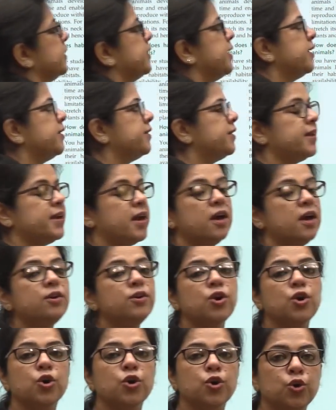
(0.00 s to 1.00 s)
Then there
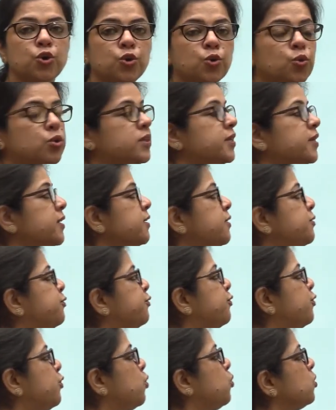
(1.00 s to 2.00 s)
are rooted
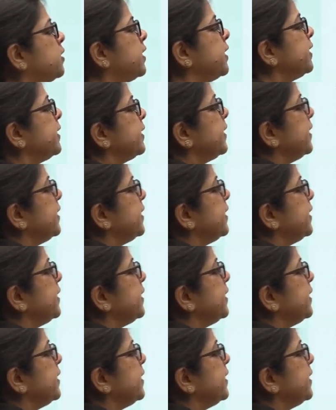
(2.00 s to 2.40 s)
floating